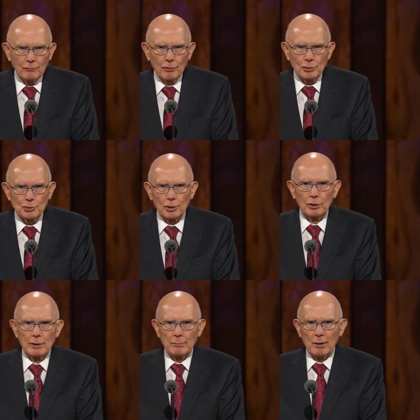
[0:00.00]
of those
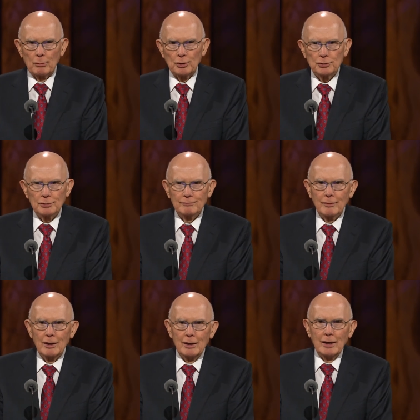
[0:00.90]
early members.
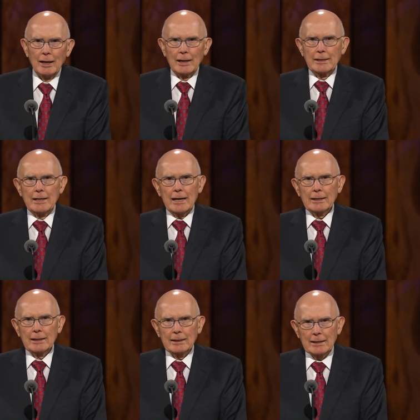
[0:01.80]

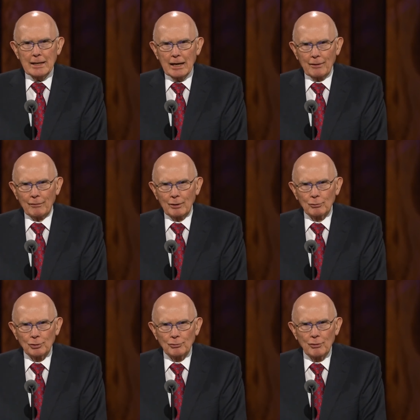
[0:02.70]
Again and again, they
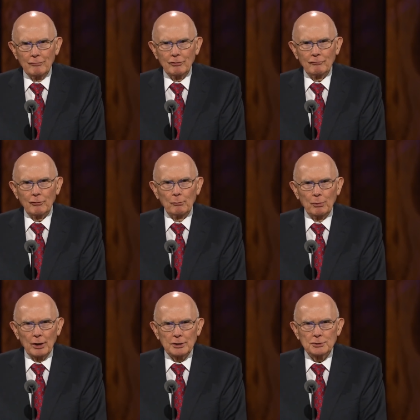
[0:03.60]
were driven from
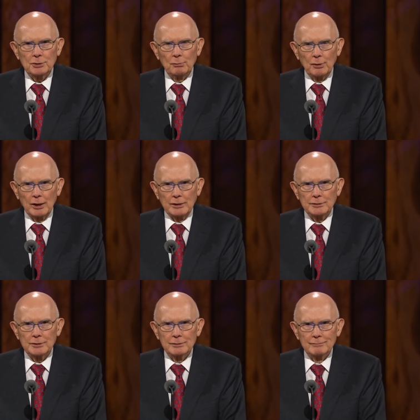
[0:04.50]
place to
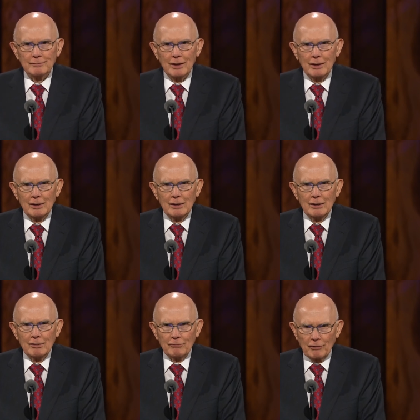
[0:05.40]
place.
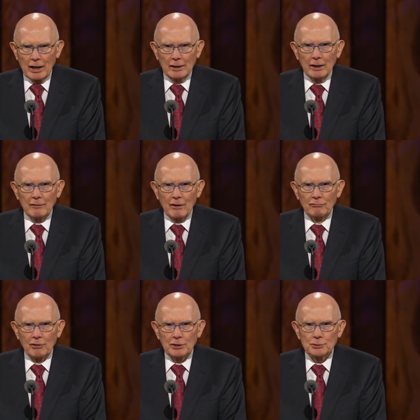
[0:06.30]
Finally, they
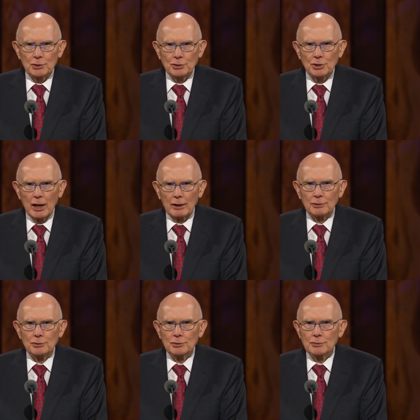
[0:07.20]
faced the
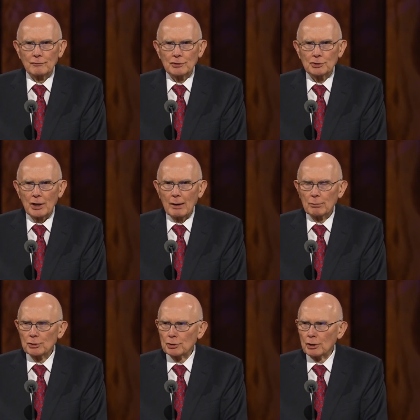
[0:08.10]
challenges of
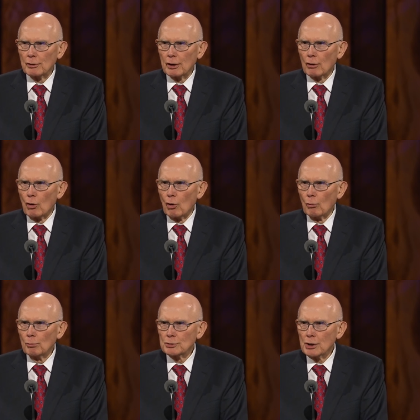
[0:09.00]
establishing their
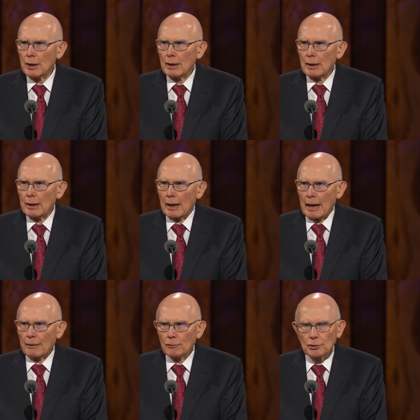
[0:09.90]
homes
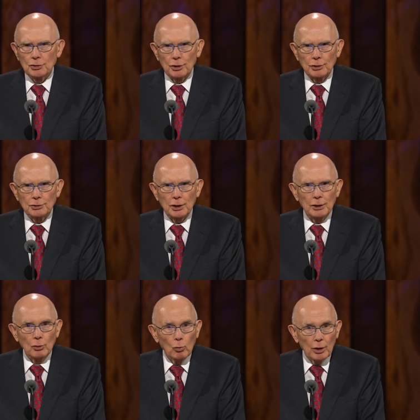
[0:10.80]
and the church
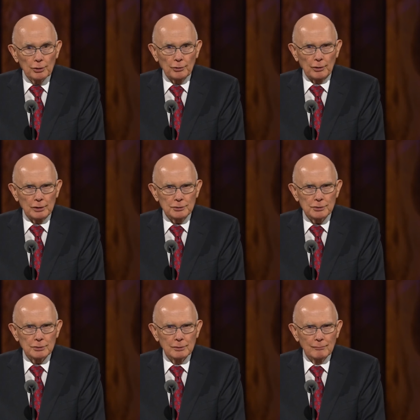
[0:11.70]
in a wilderness.